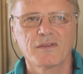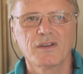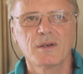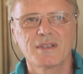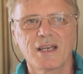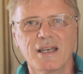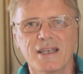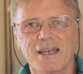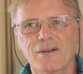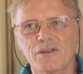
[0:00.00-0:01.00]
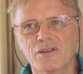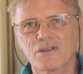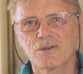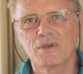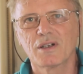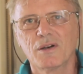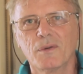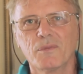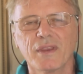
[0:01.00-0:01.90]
farmers hideout, to our